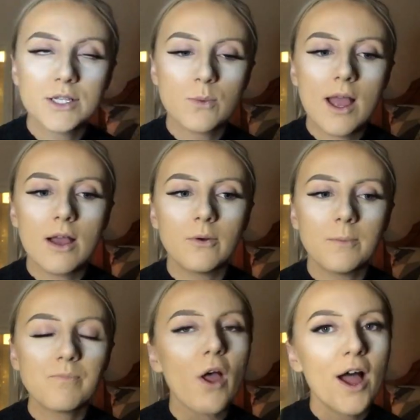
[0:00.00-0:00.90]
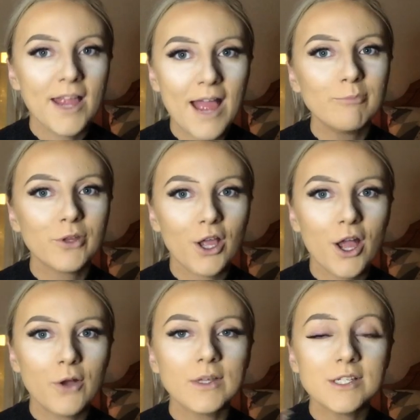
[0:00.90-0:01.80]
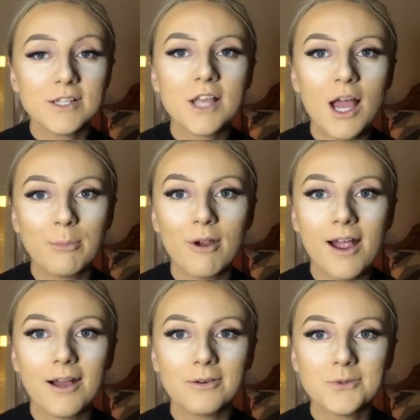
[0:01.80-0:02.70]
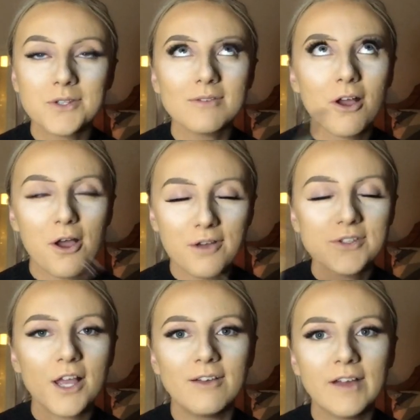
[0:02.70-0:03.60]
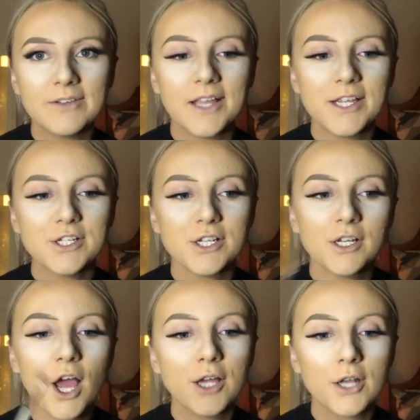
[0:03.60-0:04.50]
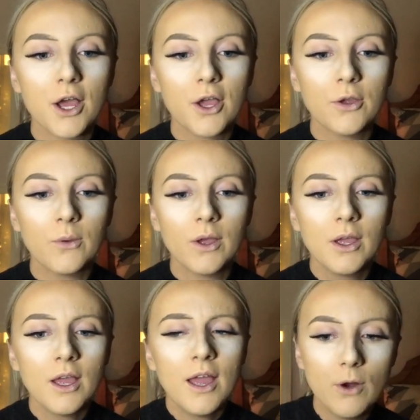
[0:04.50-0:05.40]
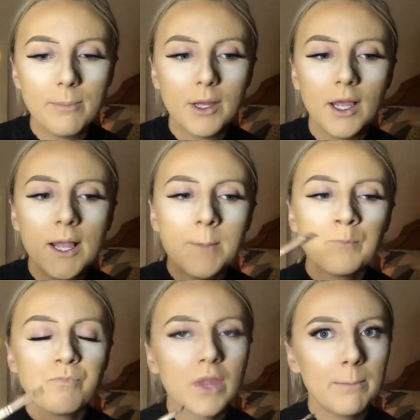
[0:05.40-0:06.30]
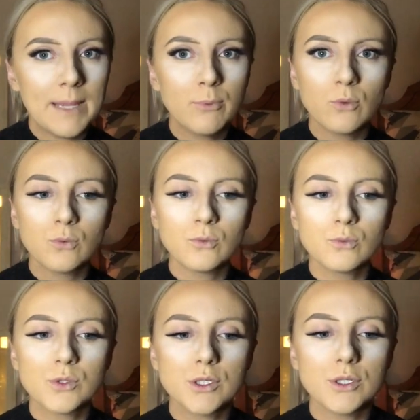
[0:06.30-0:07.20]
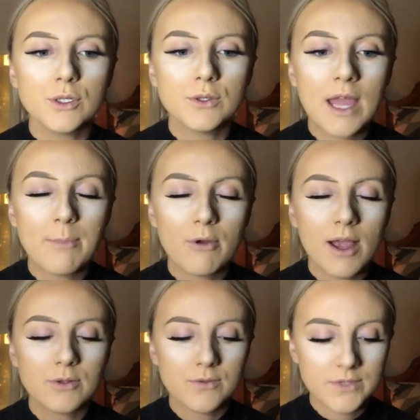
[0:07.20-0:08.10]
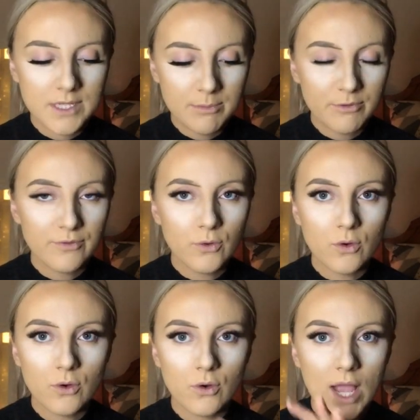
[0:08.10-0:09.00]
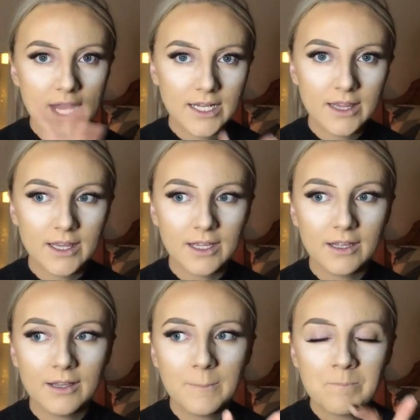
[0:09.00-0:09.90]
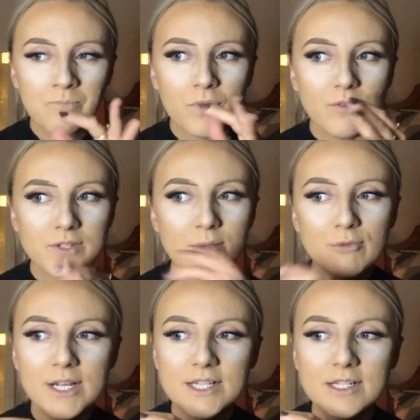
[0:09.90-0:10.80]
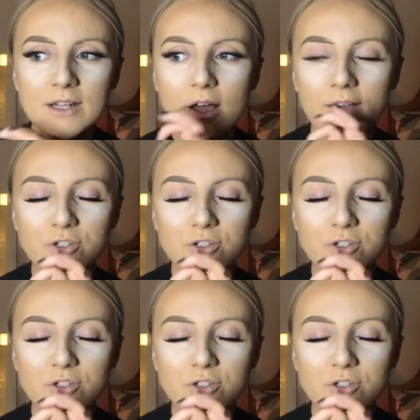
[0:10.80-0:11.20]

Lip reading: well, I am the girl that does her brows after her foundation. I know, but people do their brows obviously before anything. For some reason I've